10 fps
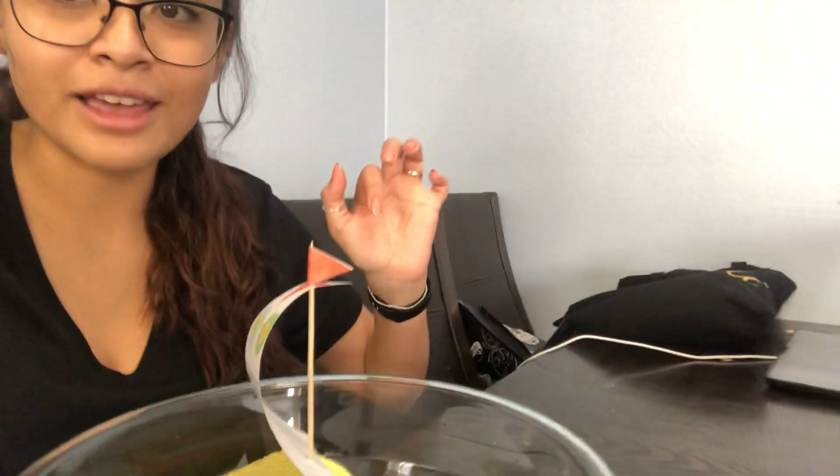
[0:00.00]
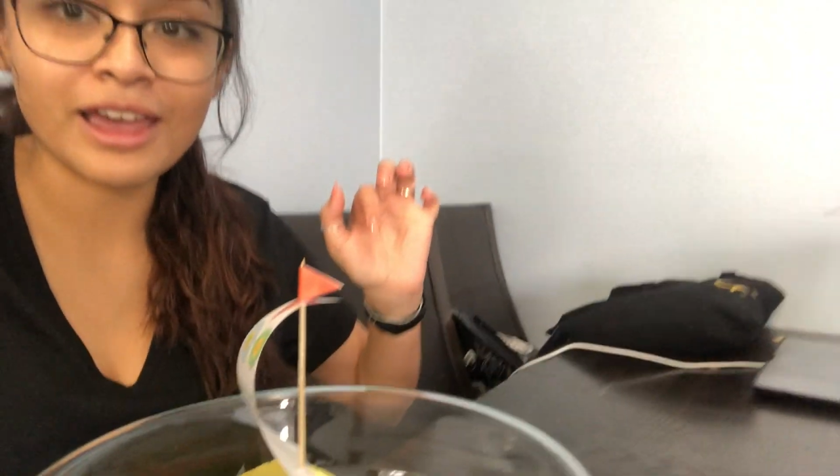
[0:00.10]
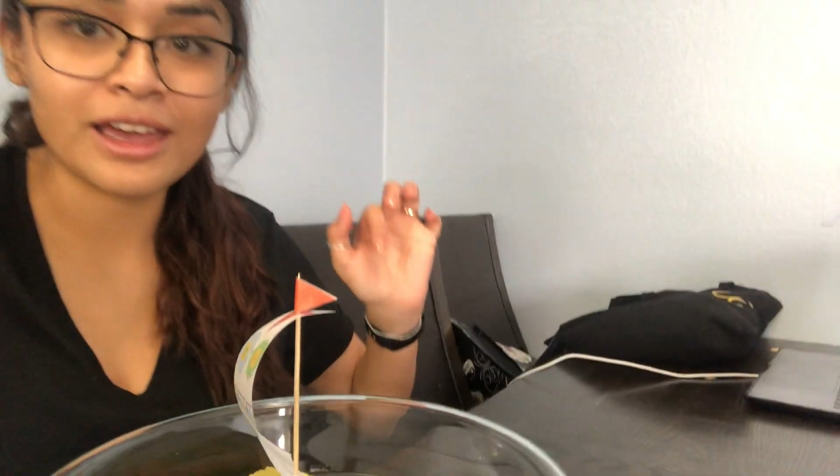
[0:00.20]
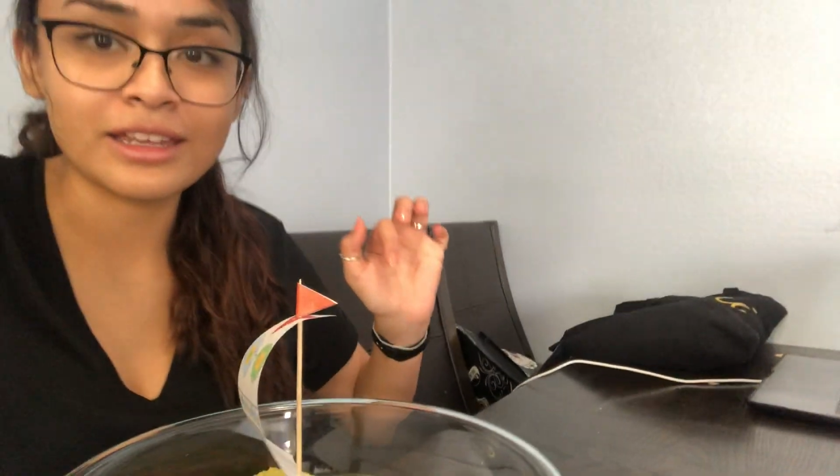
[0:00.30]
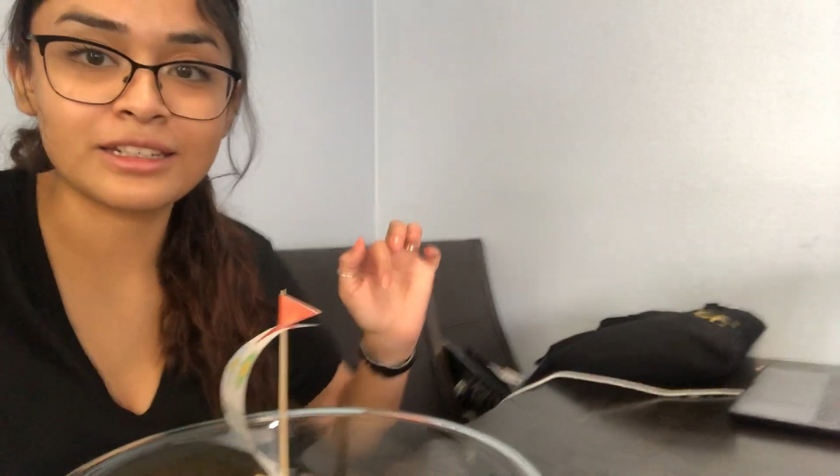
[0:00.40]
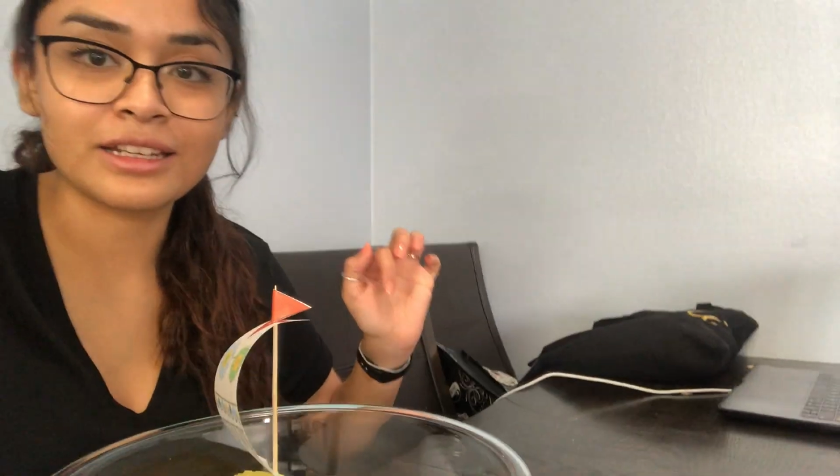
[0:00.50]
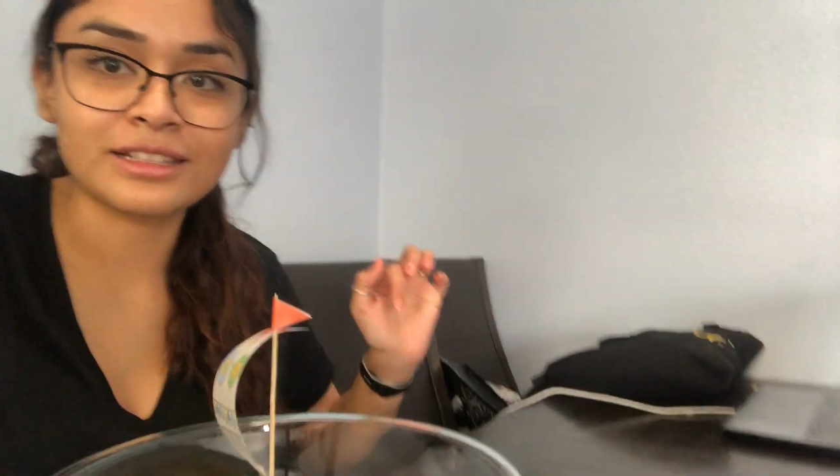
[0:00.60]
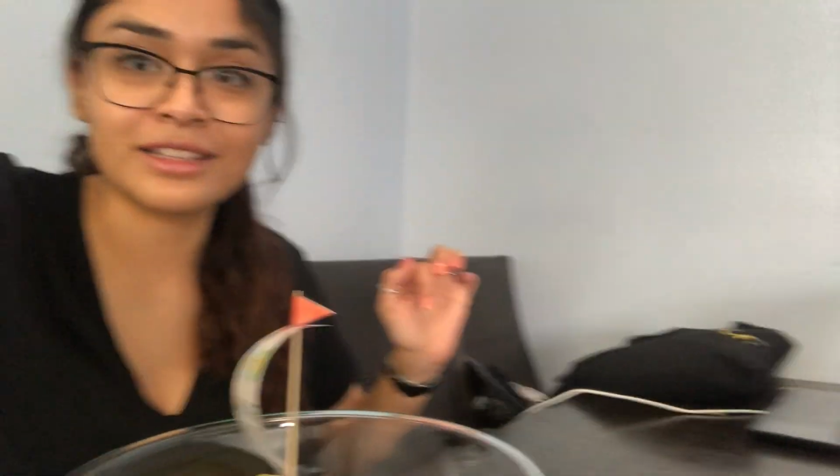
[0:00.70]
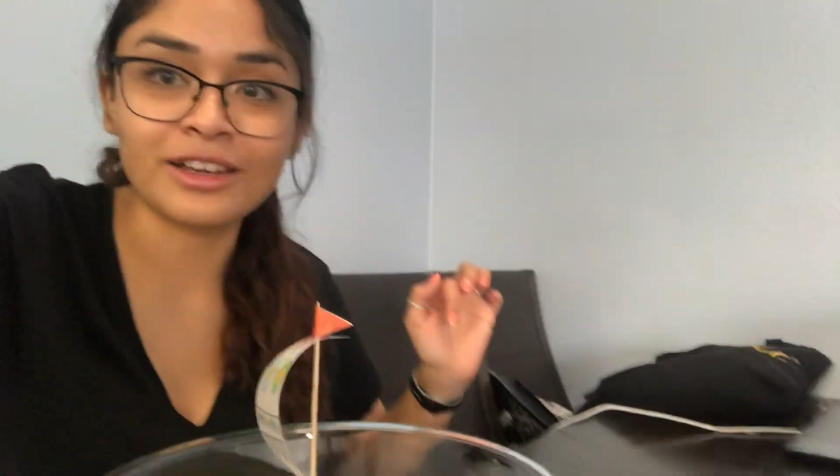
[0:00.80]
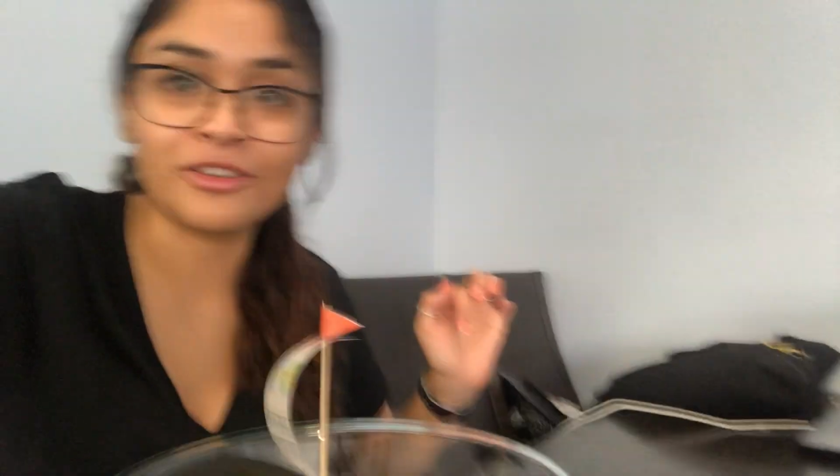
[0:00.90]
and
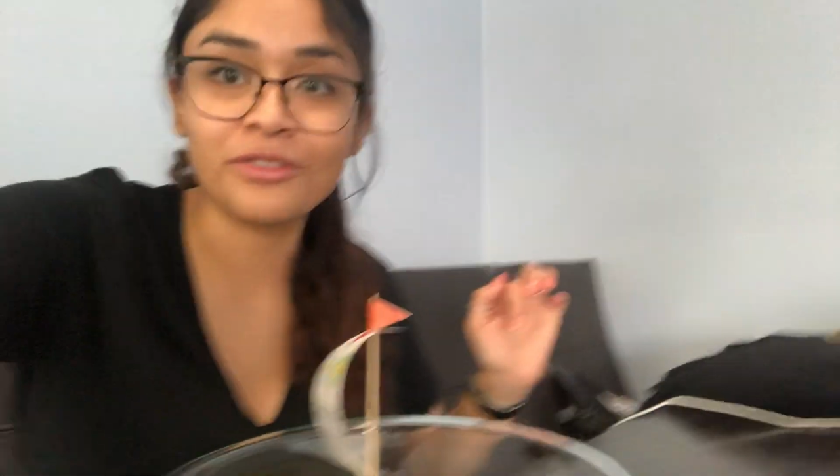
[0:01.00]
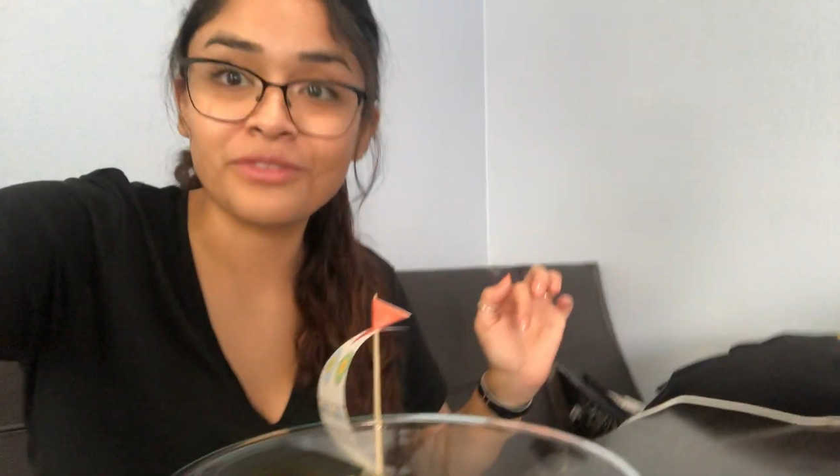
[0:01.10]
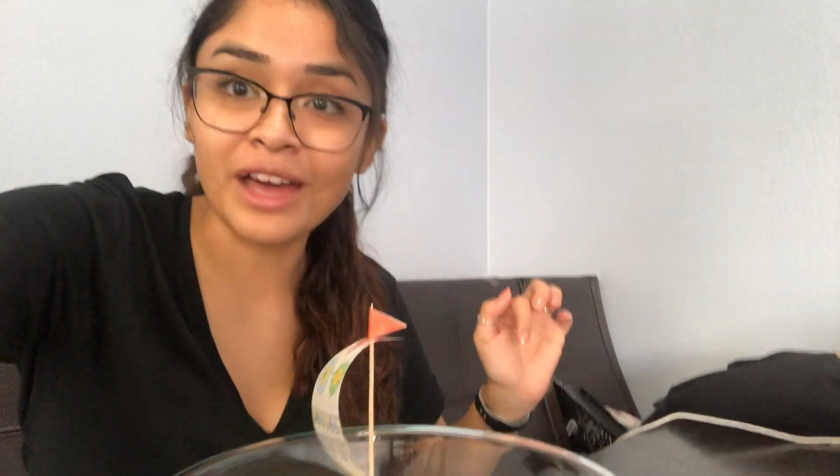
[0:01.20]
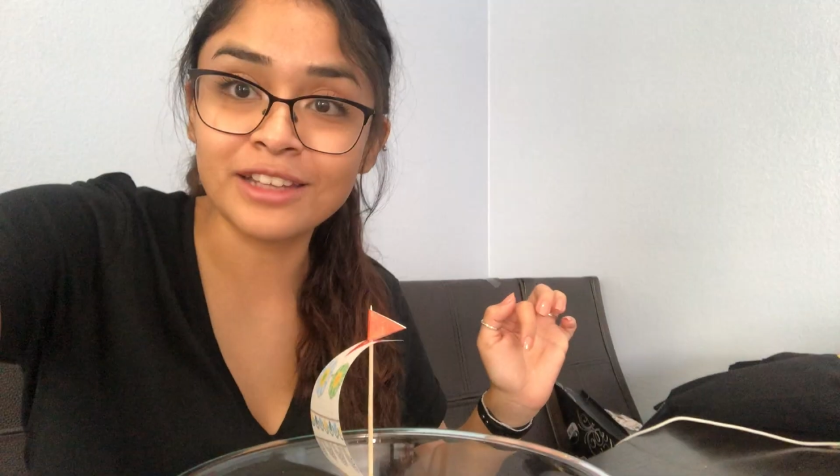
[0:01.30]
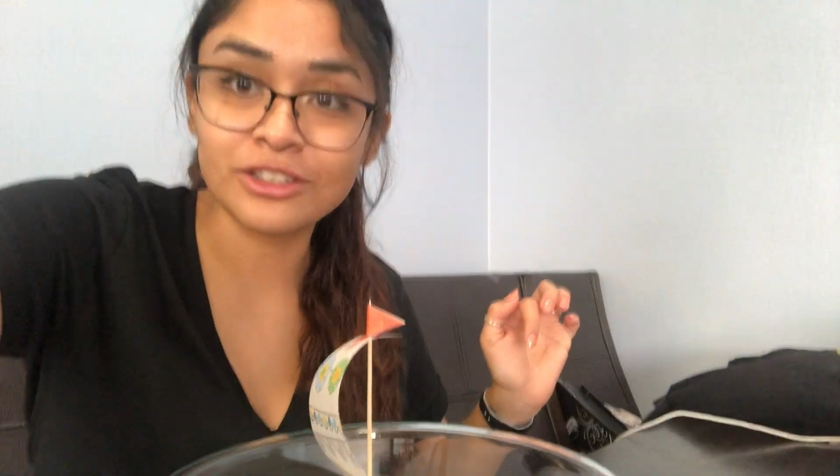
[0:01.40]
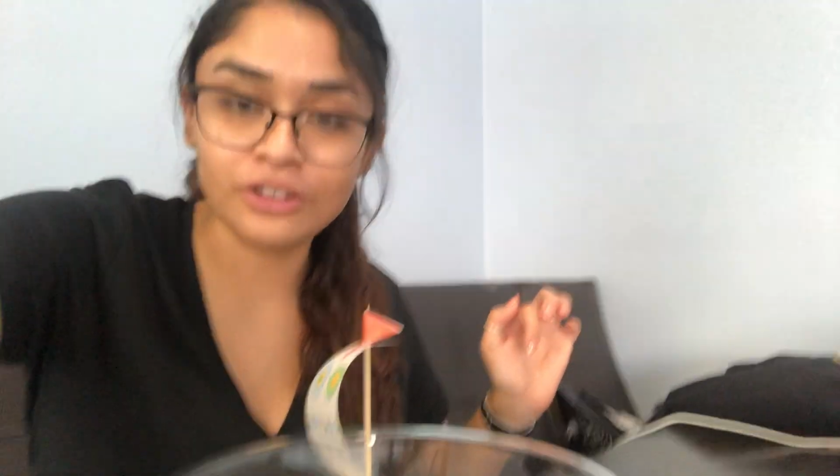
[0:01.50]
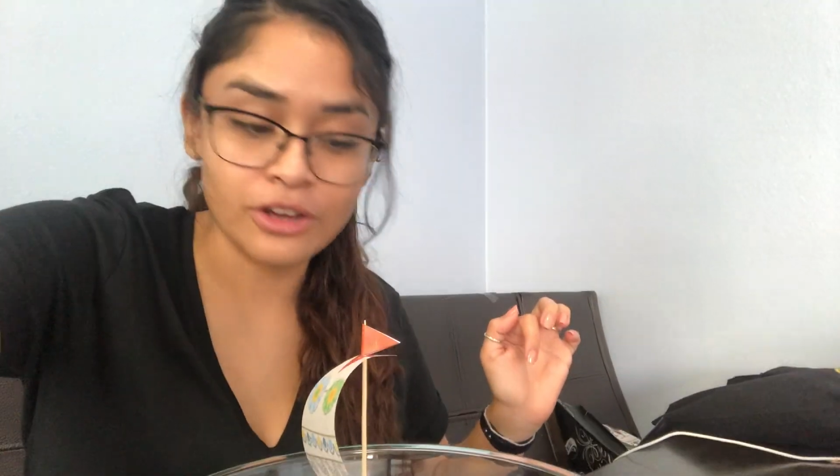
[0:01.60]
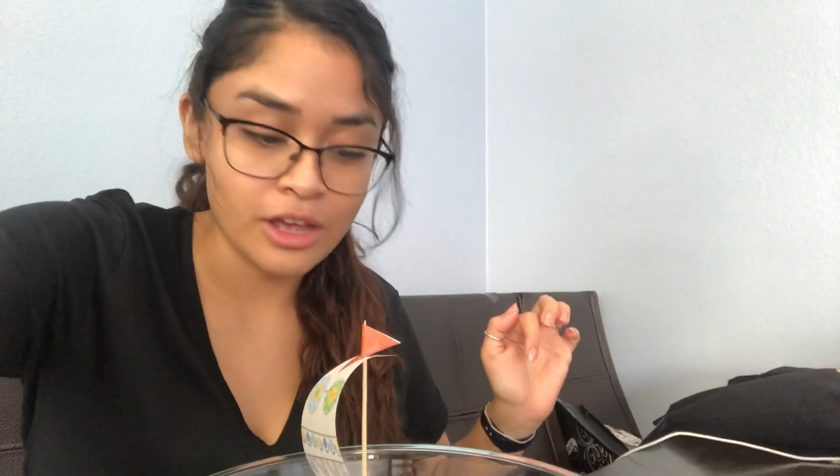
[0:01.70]
sail faster.